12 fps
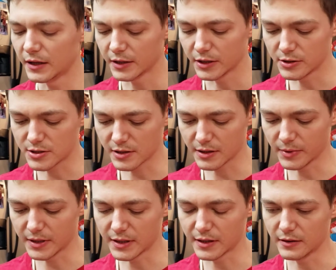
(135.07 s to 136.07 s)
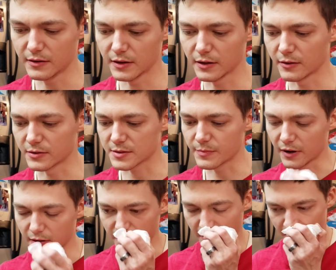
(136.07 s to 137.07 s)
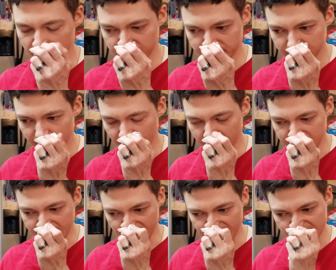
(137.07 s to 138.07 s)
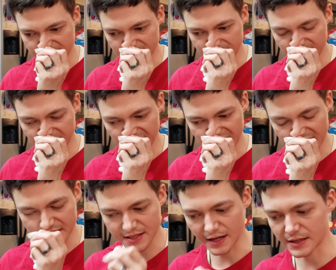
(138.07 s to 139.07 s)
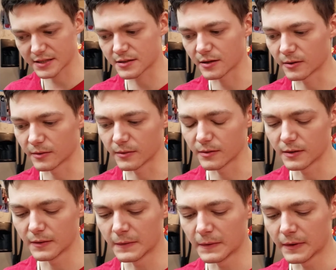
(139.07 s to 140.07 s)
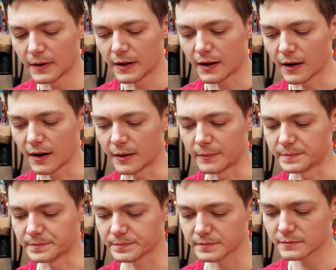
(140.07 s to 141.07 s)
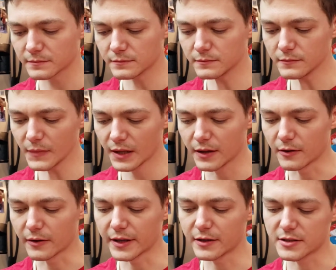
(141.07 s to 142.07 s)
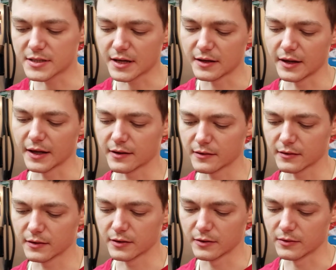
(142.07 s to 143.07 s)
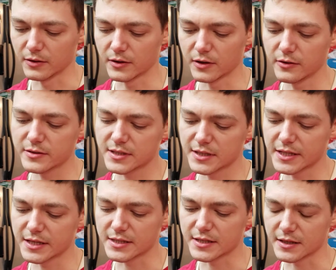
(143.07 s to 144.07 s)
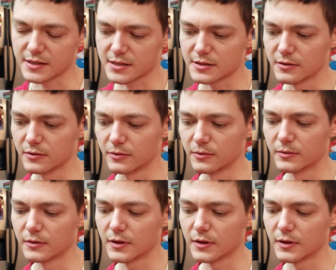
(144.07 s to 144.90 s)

usually we did smaller data sets. So I understand like you can use statistics to